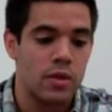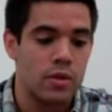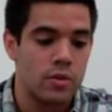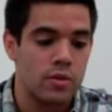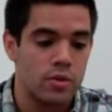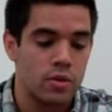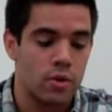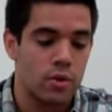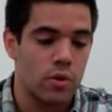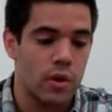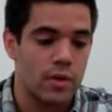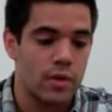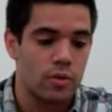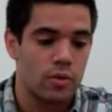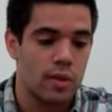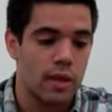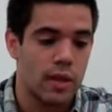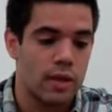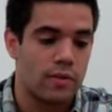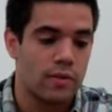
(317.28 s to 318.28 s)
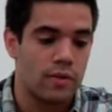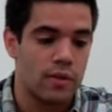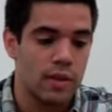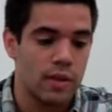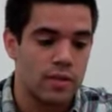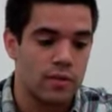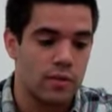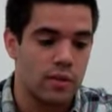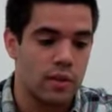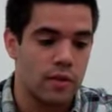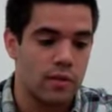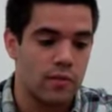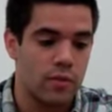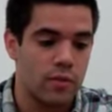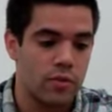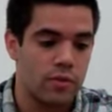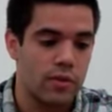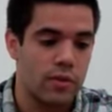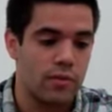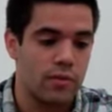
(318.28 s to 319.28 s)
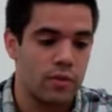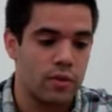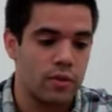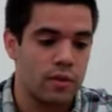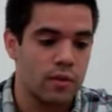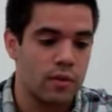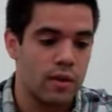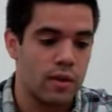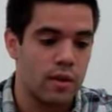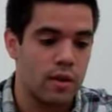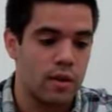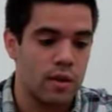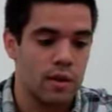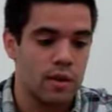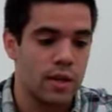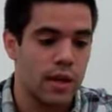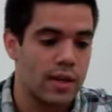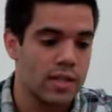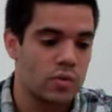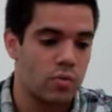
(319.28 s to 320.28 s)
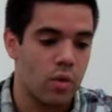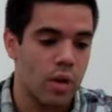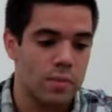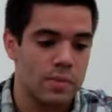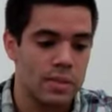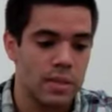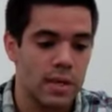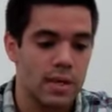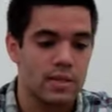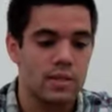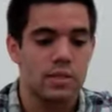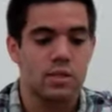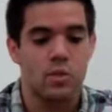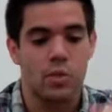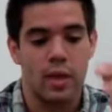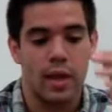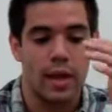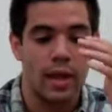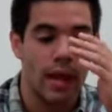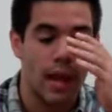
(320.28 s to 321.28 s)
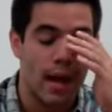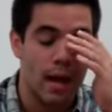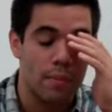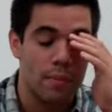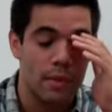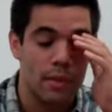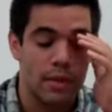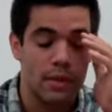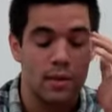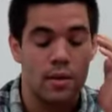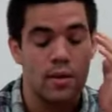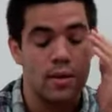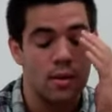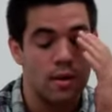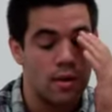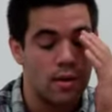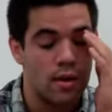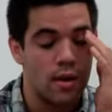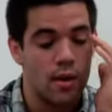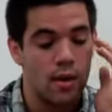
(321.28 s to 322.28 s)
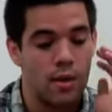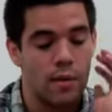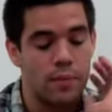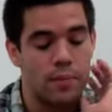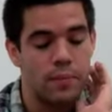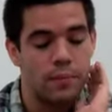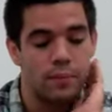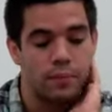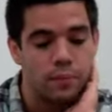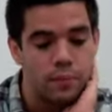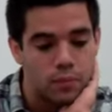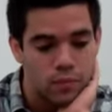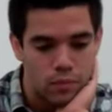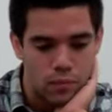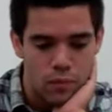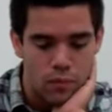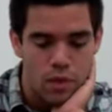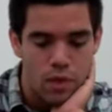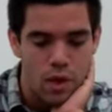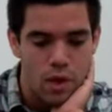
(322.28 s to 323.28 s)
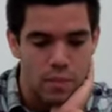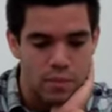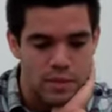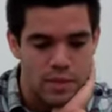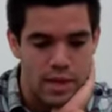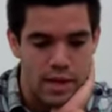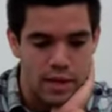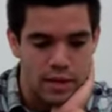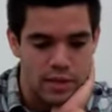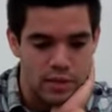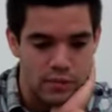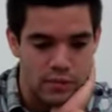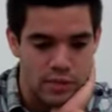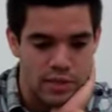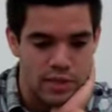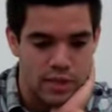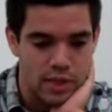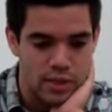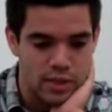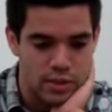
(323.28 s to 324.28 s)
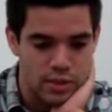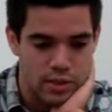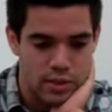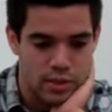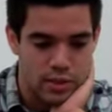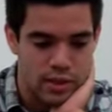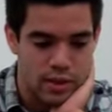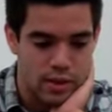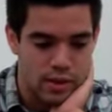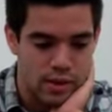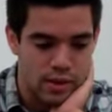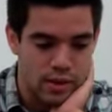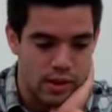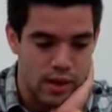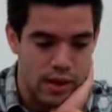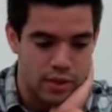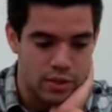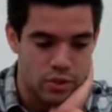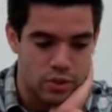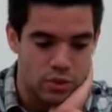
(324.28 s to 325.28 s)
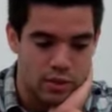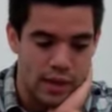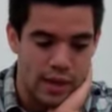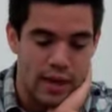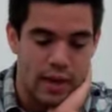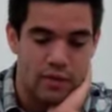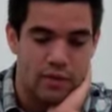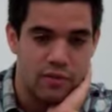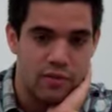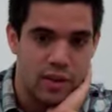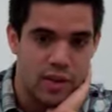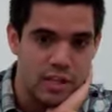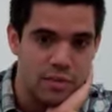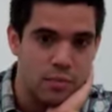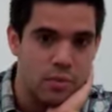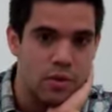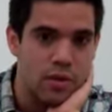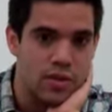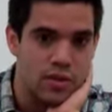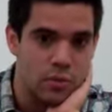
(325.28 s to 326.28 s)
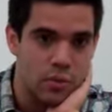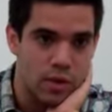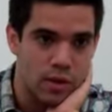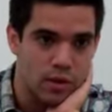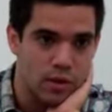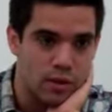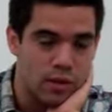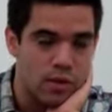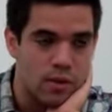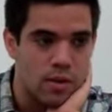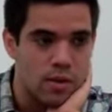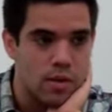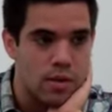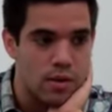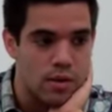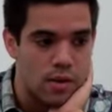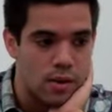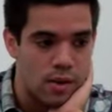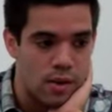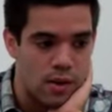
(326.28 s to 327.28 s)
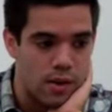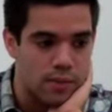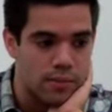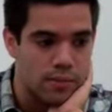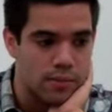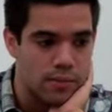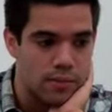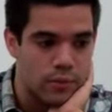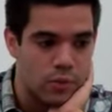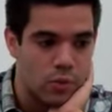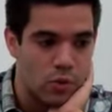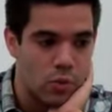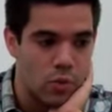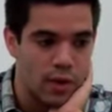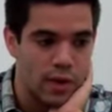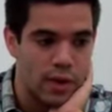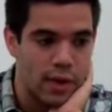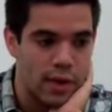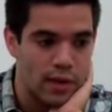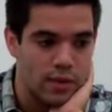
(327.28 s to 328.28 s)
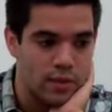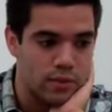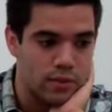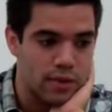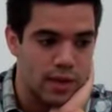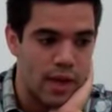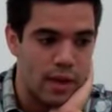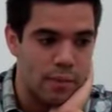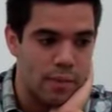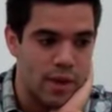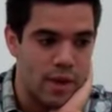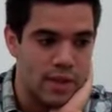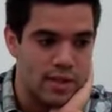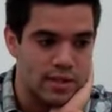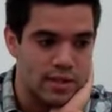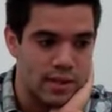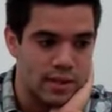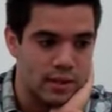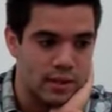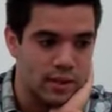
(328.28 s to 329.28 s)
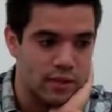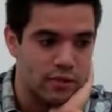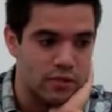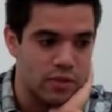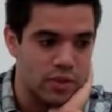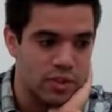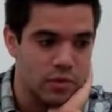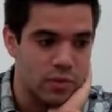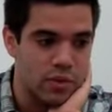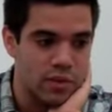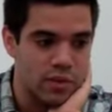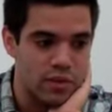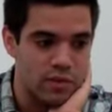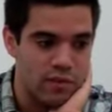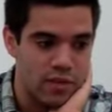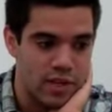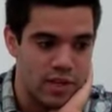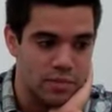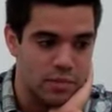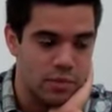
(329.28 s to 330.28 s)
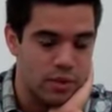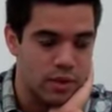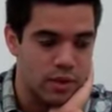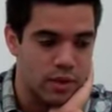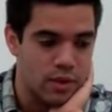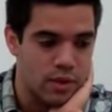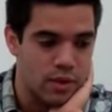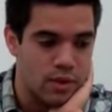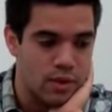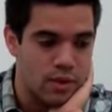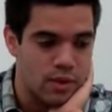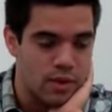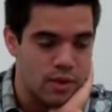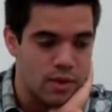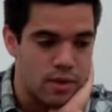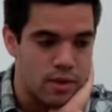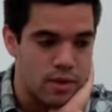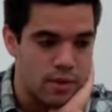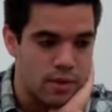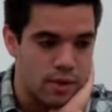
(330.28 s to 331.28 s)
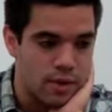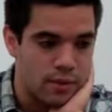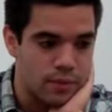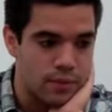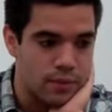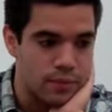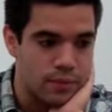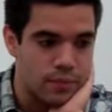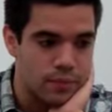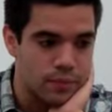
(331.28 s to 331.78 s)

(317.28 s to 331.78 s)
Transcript: So I do a lot of things uh, for different uh, clients' websites, tweaking copy, um, updating different sections. Uh, I do a lot on Facebook as well, um, working on campaigns that live just within Facebook. Um,